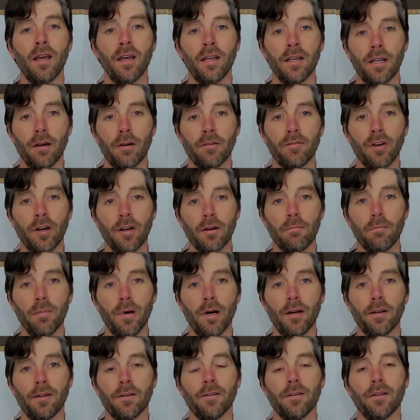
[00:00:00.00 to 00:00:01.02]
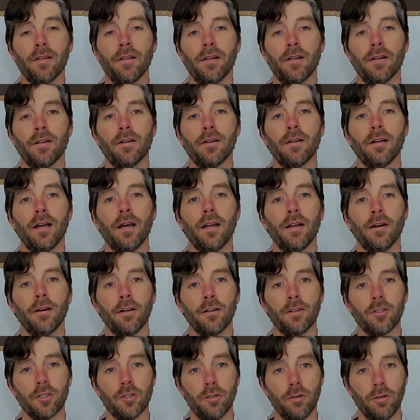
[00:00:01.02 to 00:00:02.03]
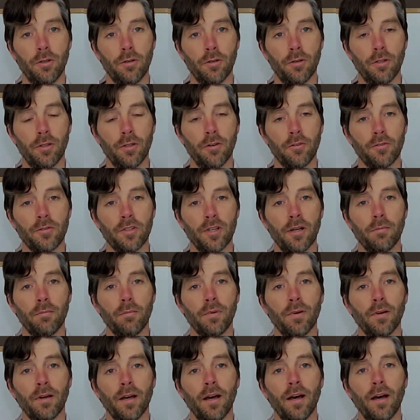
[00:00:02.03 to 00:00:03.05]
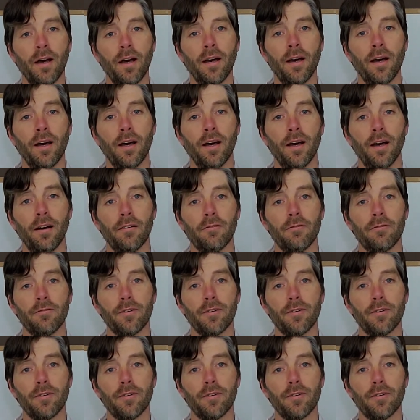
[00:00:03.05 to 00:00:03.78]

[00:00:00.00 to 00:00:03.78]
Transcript: Now I've got a model here, and I'm going to show you a close-up of